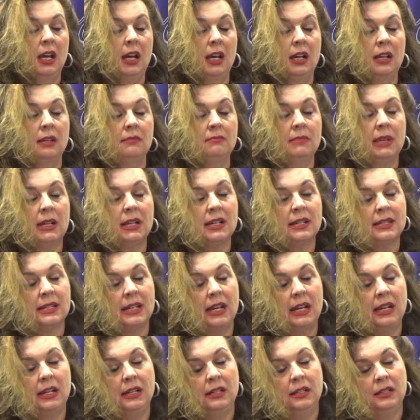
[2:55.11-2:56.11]
Um, because
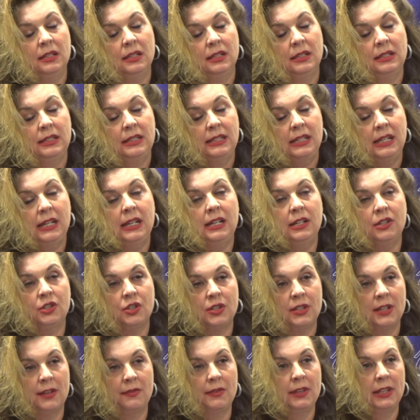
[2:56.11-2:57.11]
I teach
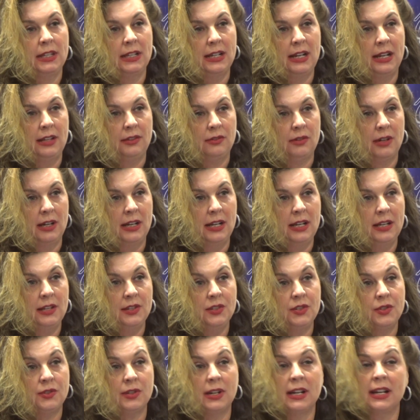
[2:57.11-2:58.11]
seventh and eighth grade
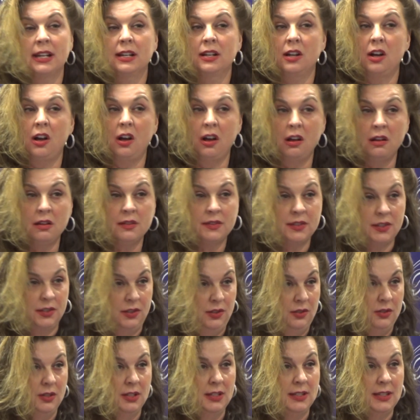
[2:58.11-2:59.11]
history and all
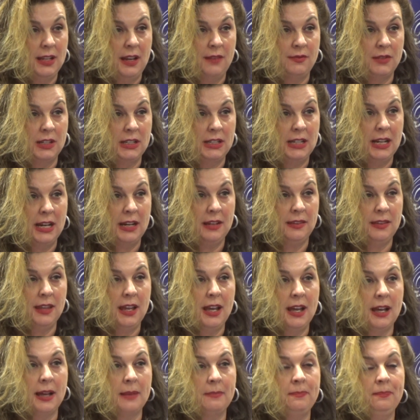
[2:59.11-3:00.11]
students have to take
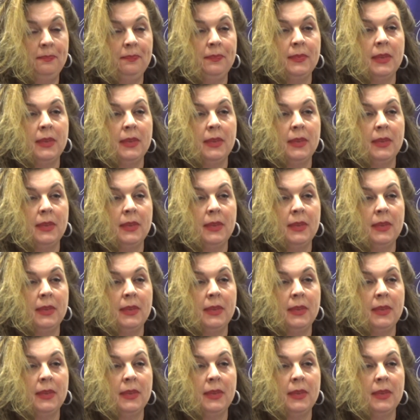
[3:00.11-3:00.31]
that,